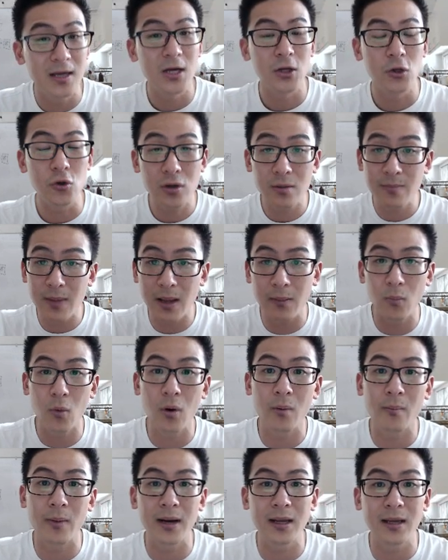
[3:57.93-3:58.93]
You could make
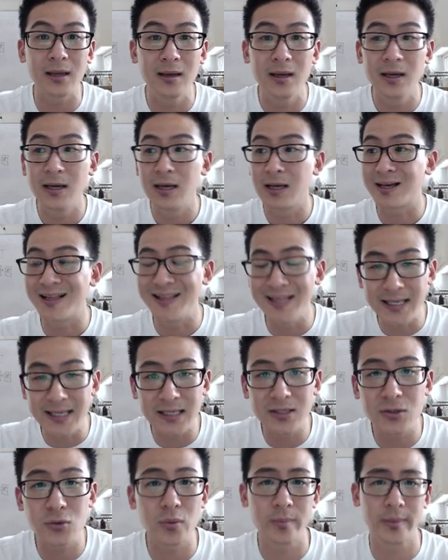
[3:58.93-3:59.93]
more money
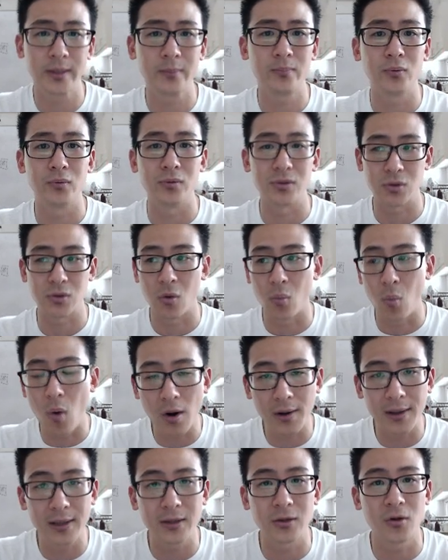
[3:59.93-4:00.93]
cleaning swimming pools or
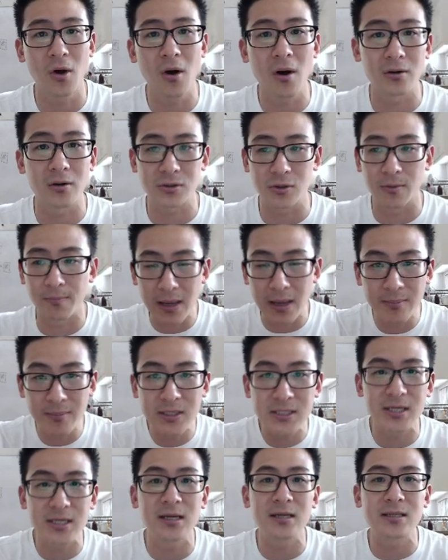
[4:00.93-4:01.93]
walking dogs or
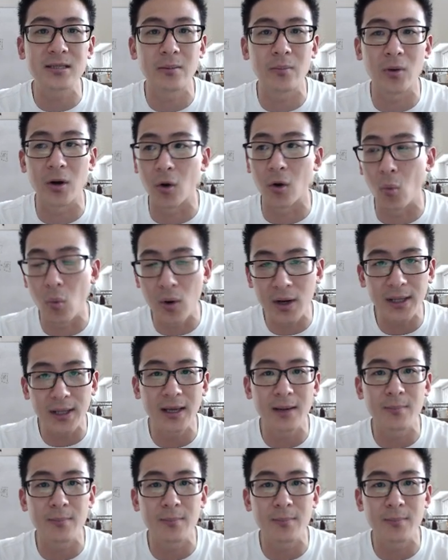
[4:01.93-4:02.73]
babysitting someone or working at